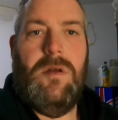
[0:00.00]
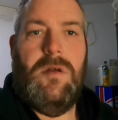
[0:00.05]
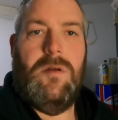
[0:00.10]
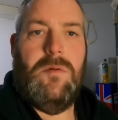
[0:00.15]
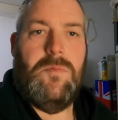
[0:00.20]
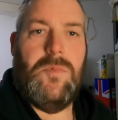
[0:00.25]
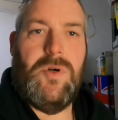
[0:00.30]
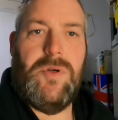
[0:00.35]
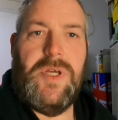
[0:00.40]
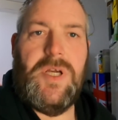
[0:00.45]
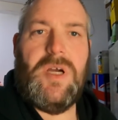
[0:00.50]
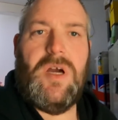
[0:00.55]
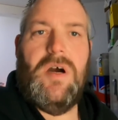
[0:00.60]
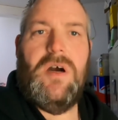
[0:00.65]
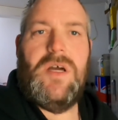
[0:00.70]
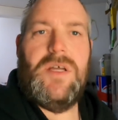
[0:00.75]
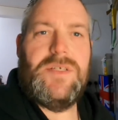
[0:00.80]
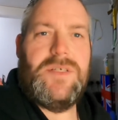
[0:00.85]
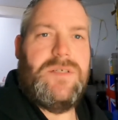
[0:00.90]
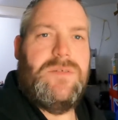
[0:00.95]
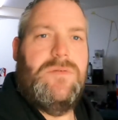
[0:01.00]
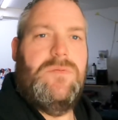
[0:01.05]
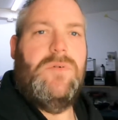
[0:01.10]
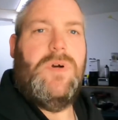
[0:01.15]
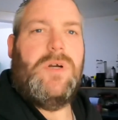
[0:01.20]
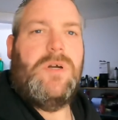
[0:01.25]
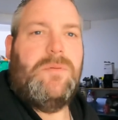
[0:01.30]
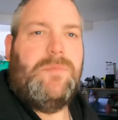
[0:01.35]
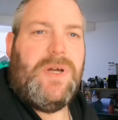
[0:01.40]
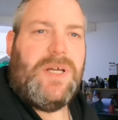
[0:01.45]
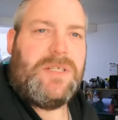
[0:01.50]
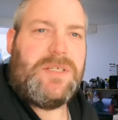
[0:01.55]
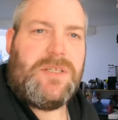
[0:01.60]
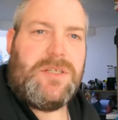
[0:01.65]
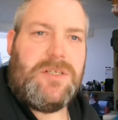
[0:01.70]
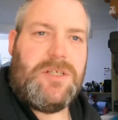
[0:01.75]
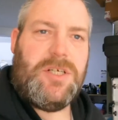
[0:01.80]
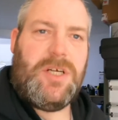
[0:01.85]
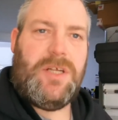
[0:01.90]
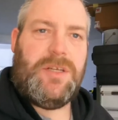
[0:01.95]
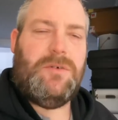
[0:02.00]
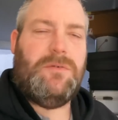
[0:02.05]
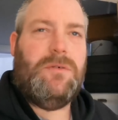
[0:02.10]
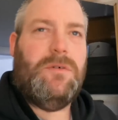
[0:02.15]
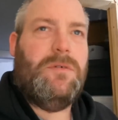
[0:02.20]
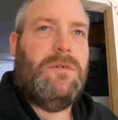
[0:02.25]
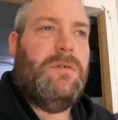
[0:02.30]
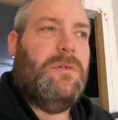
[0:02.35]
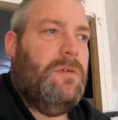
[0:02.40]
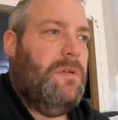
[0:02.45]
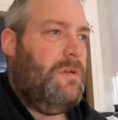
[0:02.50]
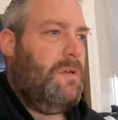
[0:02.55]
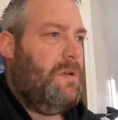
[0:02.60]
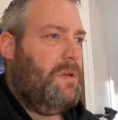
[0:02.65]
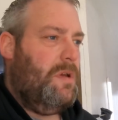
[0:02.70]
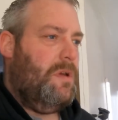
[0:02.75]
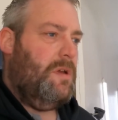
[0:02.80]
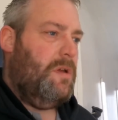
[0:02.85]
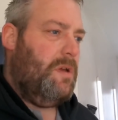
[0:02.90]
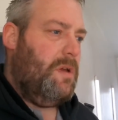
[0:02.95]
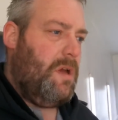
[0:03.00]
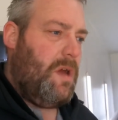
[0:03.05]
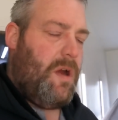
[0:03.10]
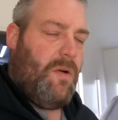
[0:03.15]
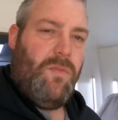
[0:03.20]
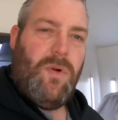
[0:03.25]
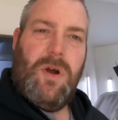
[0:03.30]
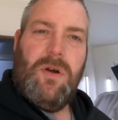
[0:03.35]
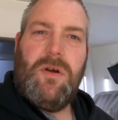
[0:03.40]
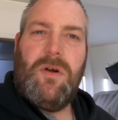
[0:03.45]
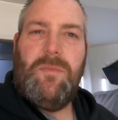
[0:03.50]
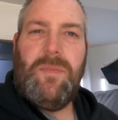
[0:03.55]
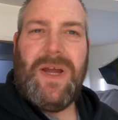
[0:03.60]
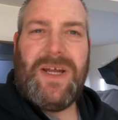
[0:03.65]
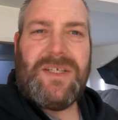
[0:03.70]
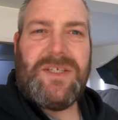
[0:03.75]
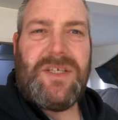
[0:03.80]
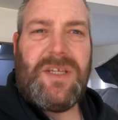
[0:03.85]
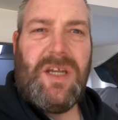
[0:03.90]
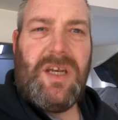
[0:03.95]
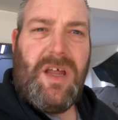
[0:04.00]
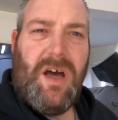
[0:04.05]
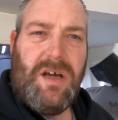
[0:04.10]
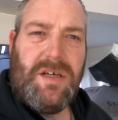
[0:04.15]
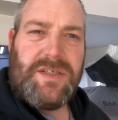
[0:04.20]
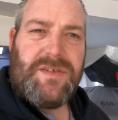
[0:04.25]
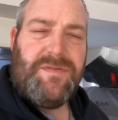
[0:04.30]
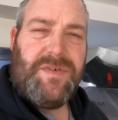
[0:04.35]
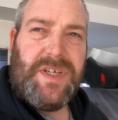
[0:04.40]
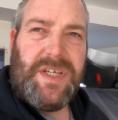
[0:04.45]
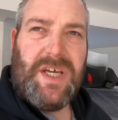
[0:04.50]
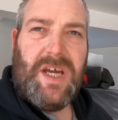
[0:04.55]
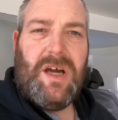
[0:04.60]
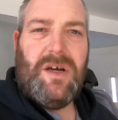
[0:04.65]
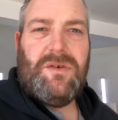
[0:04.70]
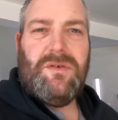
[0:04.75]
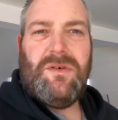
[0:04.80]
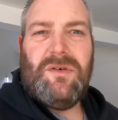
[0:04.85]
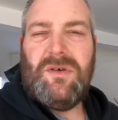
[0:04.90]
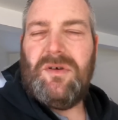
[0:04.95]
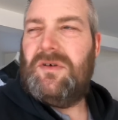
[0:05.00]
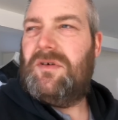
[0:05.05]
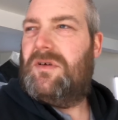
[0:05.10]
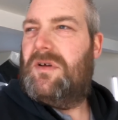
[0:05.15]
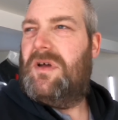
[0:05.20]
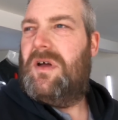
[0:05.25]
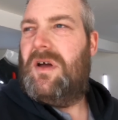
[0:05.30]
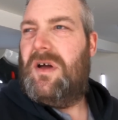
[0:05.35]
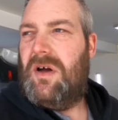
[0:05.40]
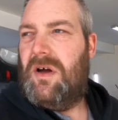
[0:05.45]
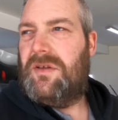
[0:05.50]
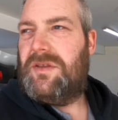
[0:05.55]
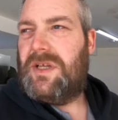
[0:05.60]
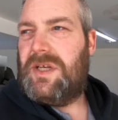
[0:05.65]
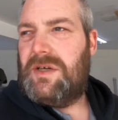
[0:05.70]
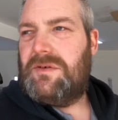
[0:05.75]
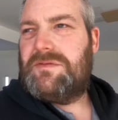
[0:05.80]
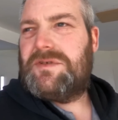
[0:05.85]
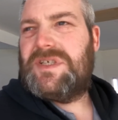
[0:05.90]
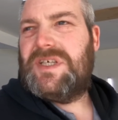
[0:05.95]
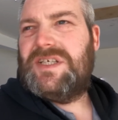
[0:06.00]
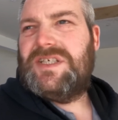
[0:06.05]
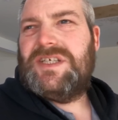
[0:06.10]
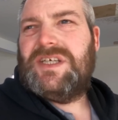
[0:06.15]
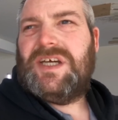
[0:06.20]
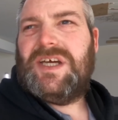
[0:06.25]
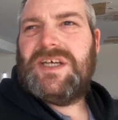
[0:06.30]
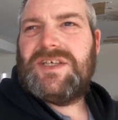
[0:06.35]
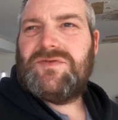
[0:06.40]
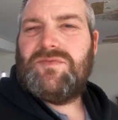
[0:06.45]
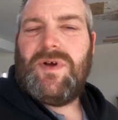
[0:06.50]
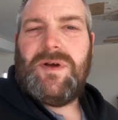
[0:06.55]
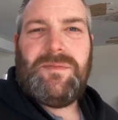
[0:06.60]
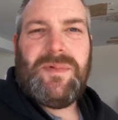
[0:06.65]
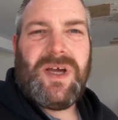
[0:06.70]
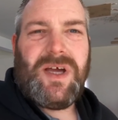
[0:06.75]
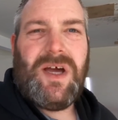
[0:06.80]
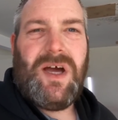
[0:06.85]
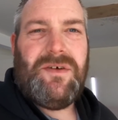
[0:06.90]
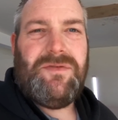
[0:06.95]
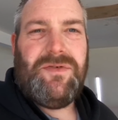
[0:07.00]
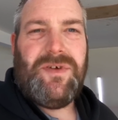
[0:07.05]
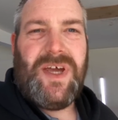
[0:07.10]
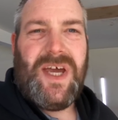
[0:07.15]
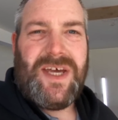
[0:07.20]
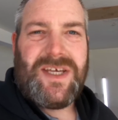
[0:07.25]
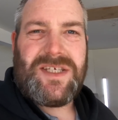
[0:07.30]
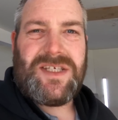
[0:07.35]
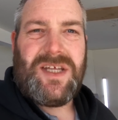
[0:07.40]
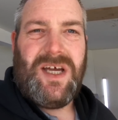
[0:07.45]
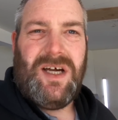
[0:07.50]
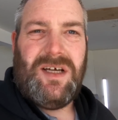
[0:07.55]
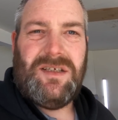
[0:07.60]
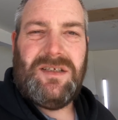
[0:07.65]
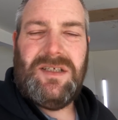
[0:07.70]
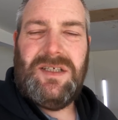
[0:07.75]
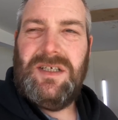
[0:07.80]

Morning guys, welcome back to the channel and welcome back to the last video on the little Zetec replica Fiesta.